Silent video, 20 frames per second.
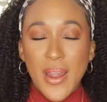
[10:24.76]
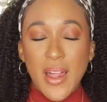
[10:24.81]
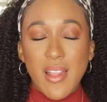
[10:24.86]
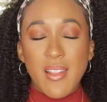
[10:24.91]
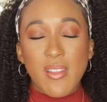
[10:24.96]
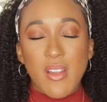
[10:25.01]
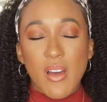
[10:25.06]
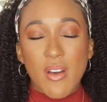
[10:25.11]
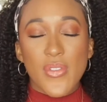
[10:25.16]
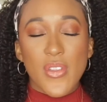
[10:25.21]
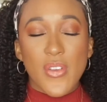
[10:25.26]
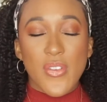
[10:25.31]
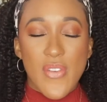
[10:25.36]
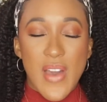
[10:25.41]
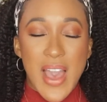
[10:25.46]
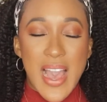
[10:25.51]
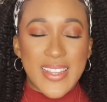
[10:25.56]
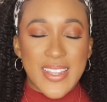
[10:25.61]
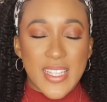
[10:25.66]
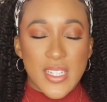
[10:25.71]
But I love the
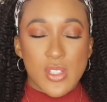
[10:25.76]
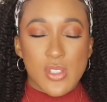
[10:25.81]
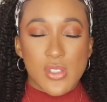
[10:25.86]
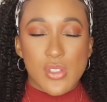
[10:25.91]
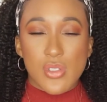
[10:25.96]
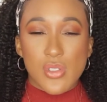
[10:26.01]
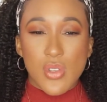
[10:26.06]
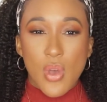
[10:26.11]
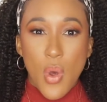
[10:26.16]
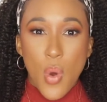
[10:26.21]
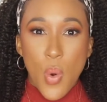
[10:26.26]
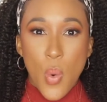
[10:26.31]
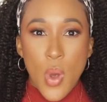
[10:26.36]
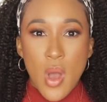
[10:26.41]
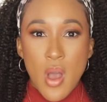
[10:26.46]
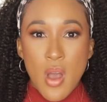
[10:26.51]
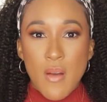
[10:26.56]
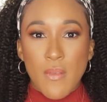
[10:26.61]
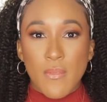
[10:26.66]
fact that it's so